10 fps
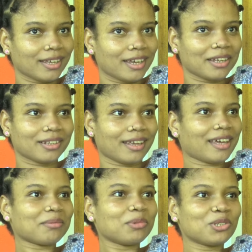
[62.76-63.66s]

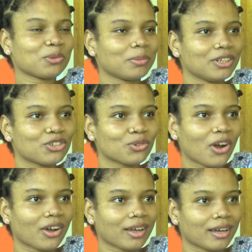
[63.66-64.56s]
get me to be
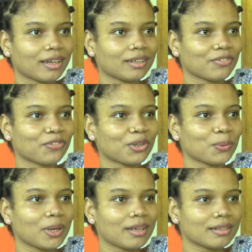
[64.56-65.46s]
stronger in
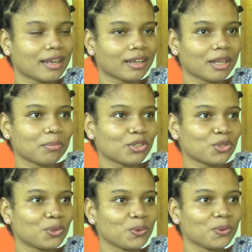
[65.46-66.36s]
different ways and get me
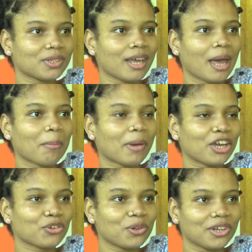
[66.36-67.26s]
to use
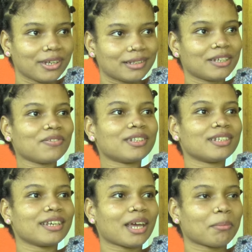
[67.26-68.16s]
my
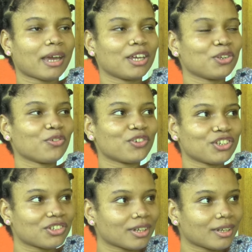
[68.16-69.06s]
creativity and my
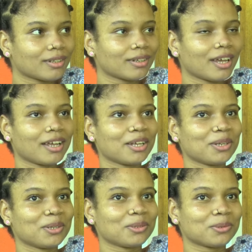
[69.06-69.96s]
innovation
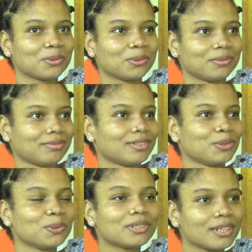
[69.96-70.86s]
to
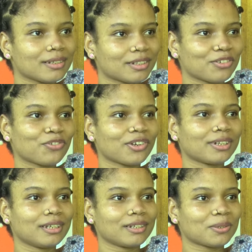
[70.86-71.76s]
do things
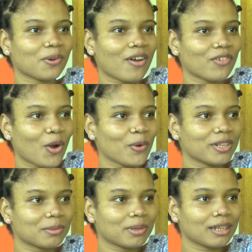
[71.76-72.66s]
differently. So I've
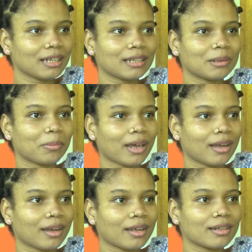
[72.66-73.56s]
always been
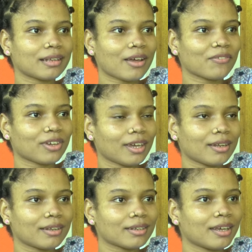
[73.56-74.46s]
independent. I've
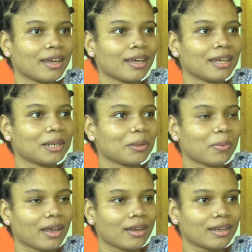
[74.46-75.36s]
gained
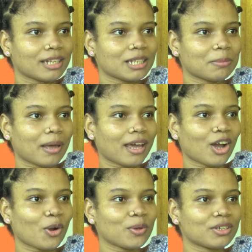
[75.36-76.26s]
independence by
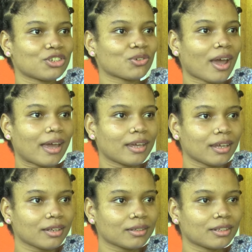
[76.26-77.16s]
always
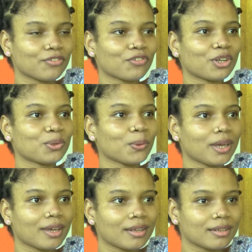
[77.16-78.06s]
trying different
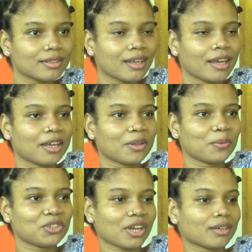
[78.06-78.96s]
ways
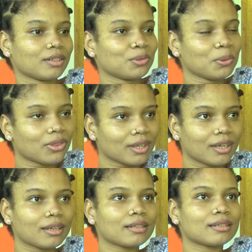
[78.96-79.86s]
in which I could do
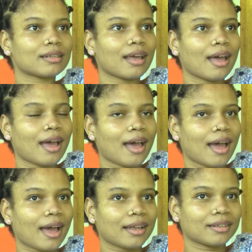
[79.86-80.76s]
things.
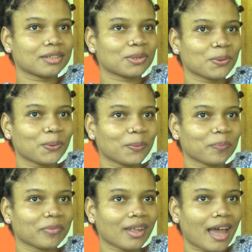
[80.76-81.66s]
And
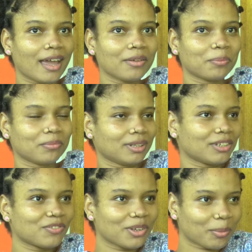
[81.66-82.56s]
so I
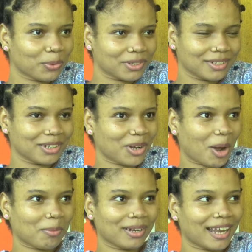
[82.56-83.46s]
lived a pretty
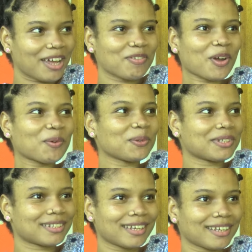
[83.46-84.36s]
normal life, I would
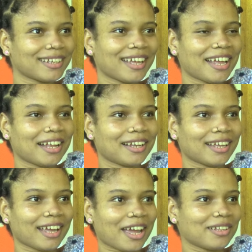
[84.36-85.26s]
say.
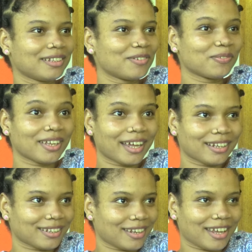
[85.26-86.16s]
Like, I lived
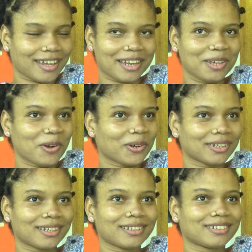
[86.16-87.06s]
like any
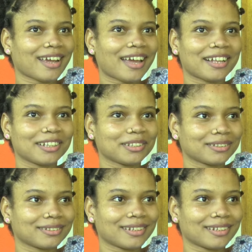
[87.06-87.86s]
other child